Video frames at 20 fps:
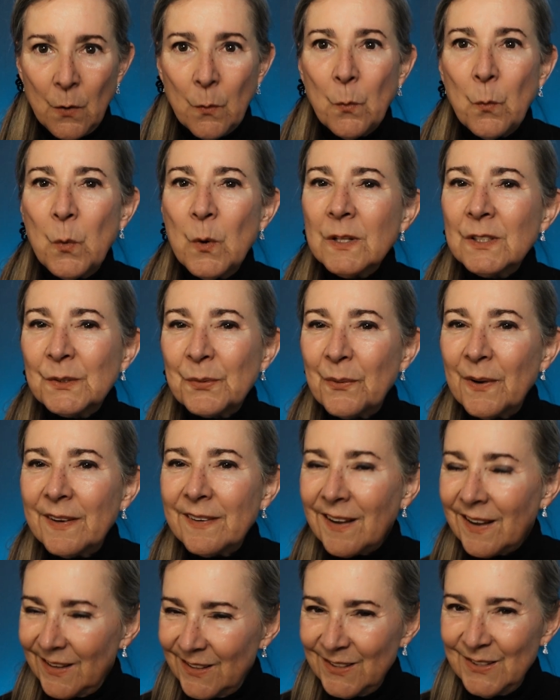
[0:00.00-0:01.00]
Which
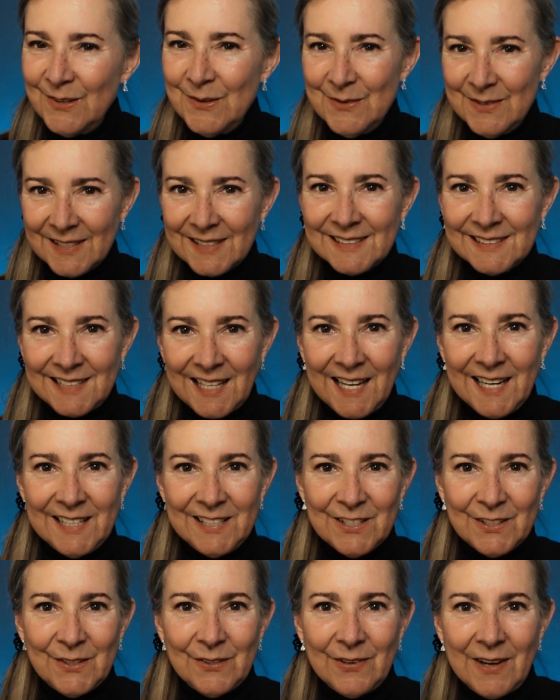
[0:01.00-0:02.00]
one are you excited
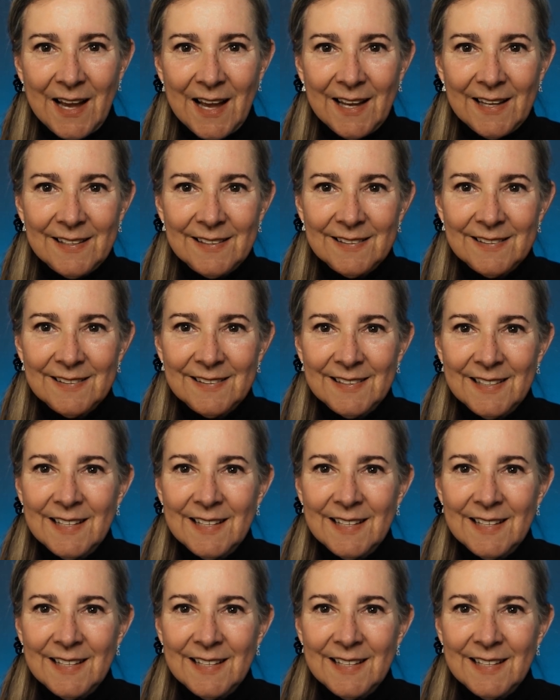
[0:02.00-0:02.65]
to try?